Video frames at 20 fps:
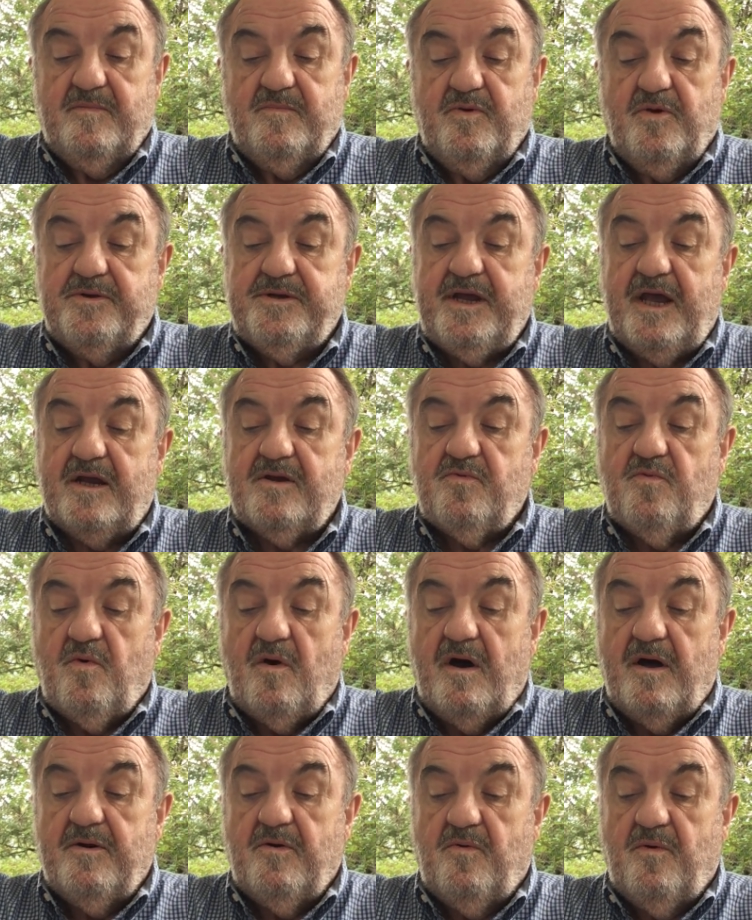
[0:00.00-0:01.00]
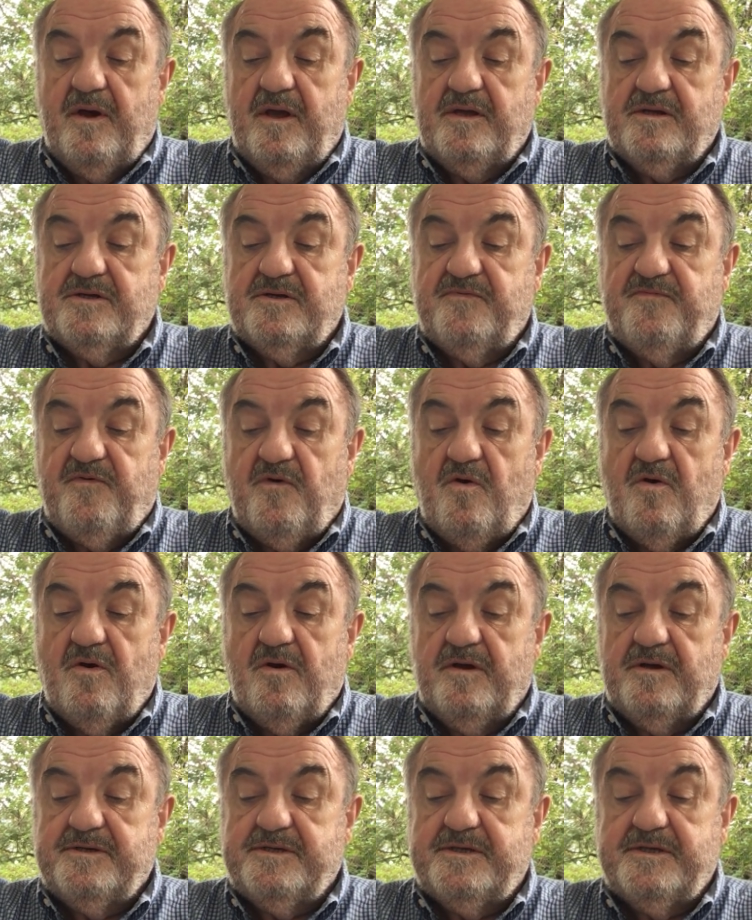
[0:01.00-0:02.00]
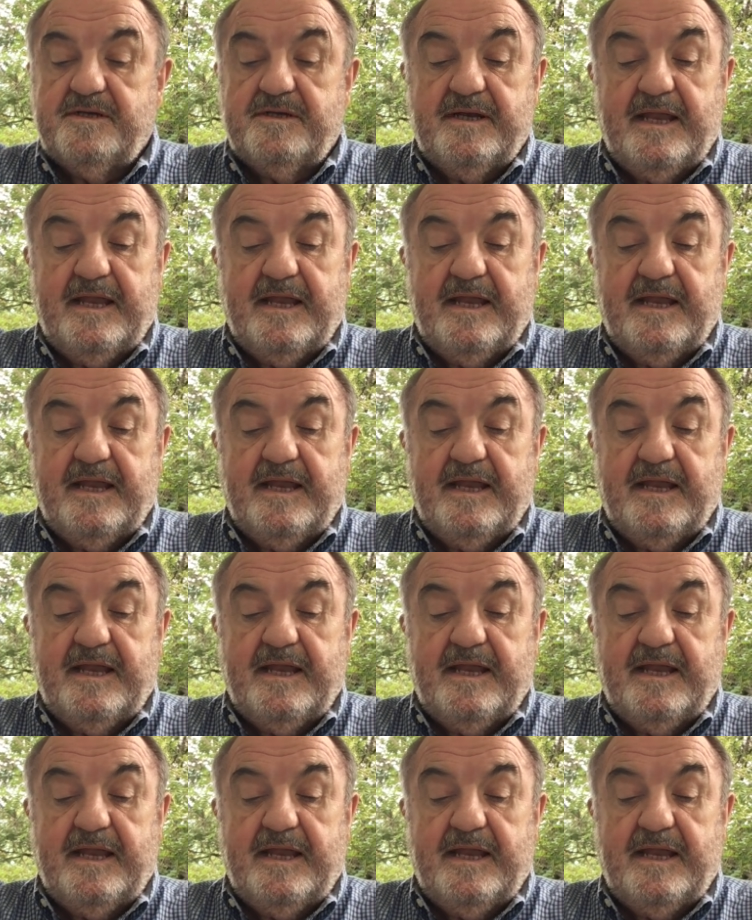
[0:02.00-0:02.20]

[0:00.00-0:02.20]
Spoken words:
protect waterways, forests,